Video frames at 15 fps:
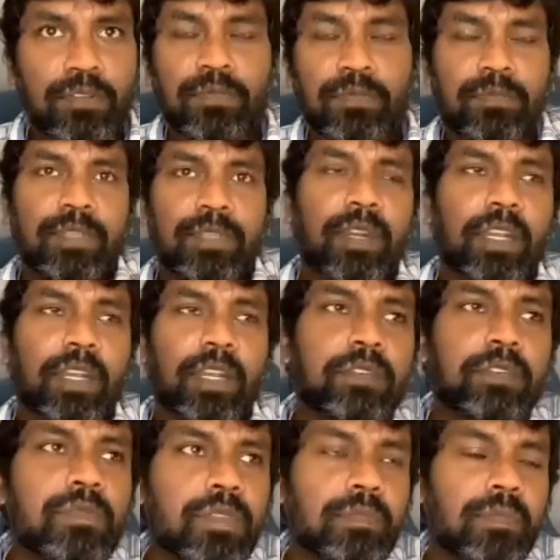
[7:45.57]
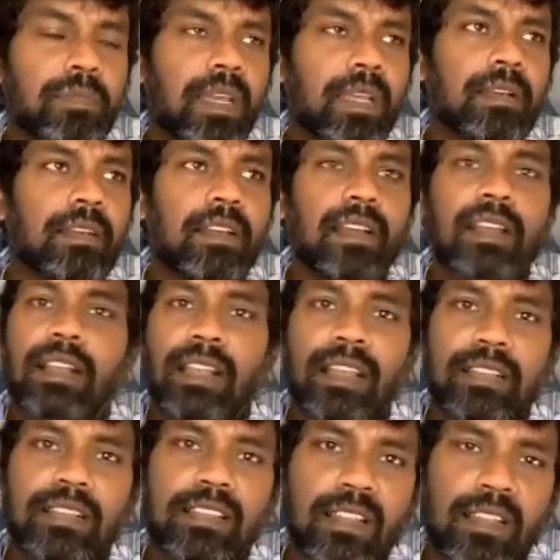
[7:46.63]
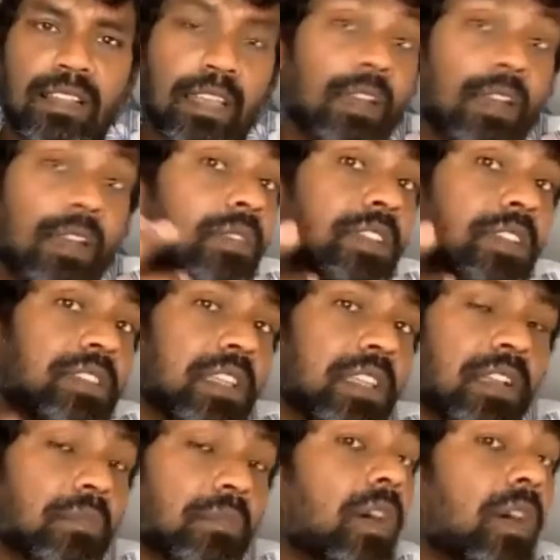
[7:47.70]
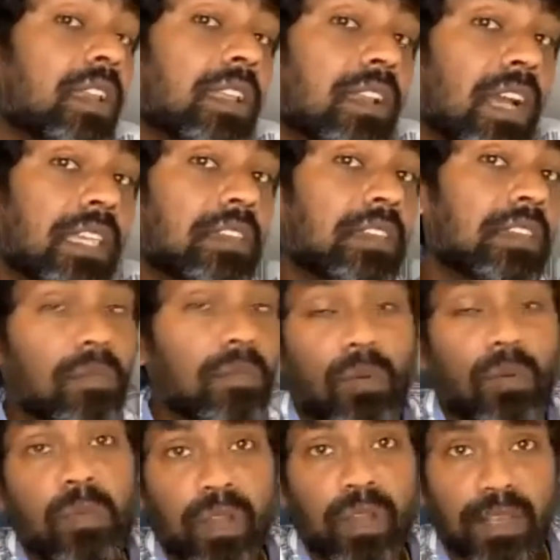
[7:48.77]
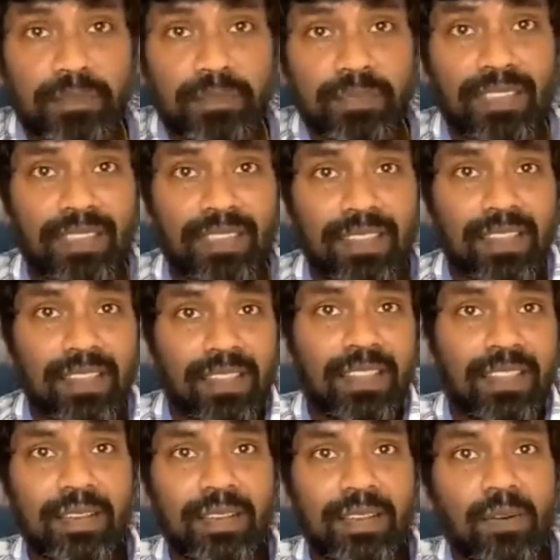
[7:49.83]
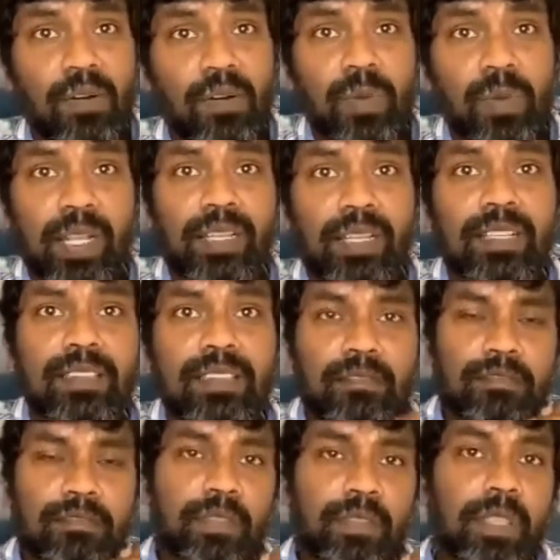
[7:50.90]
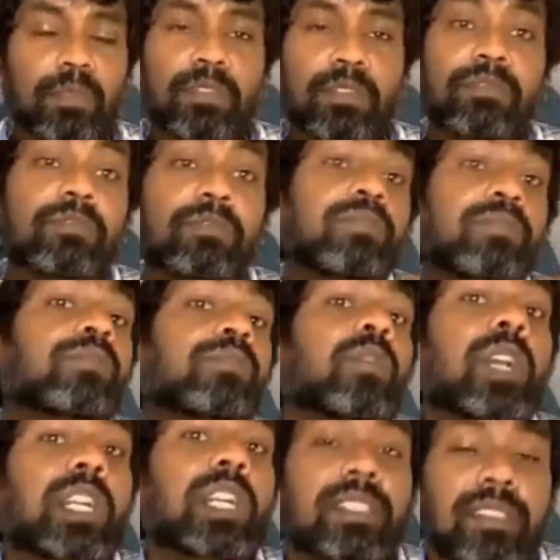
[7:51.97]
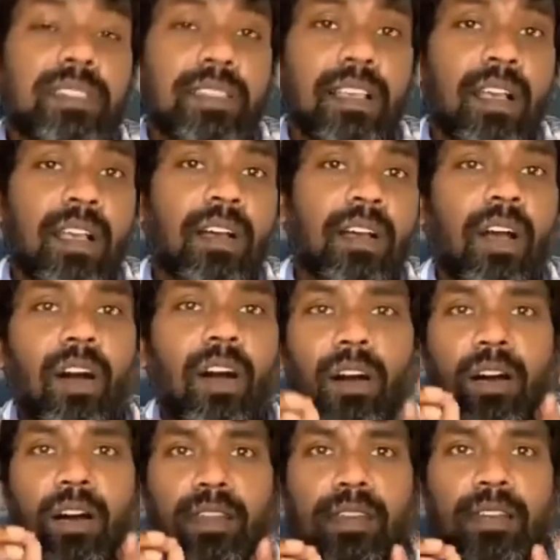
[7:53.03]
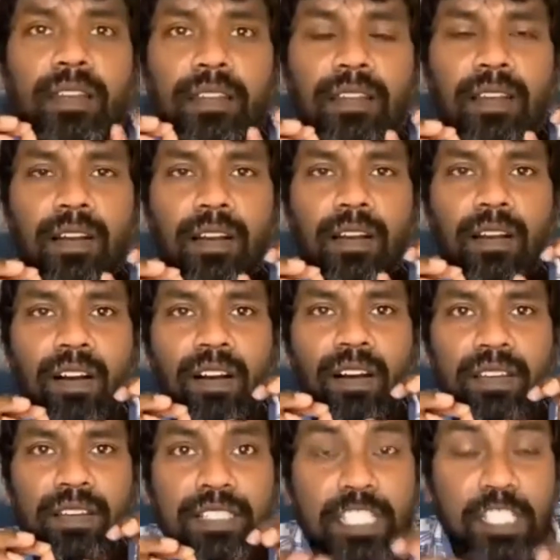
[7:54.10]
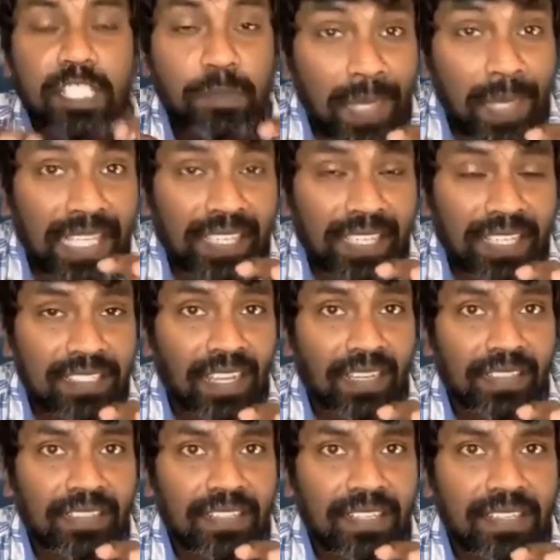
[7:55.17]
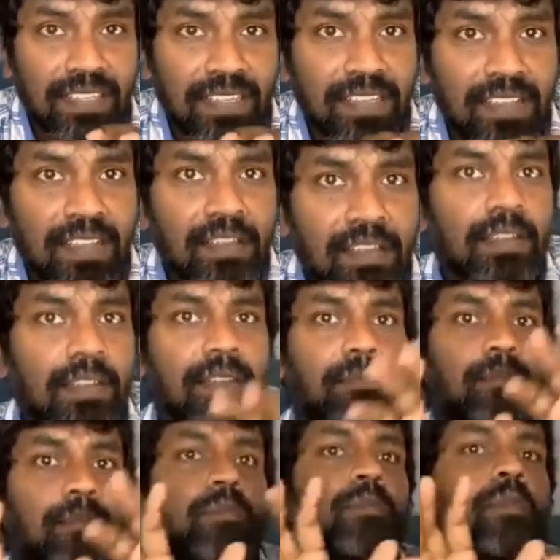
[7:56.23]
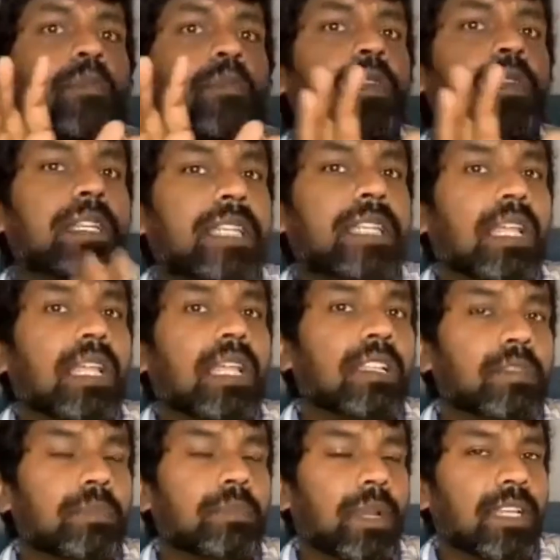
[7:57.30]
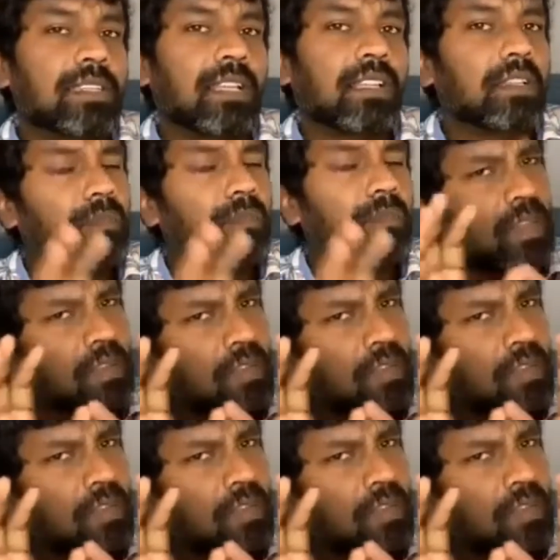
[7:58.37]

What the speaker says: that's what I do with my clients. Every single morning, I give them homework. The homework is for them to focus on speaking in tongues more than 10 minutes. But I tell them,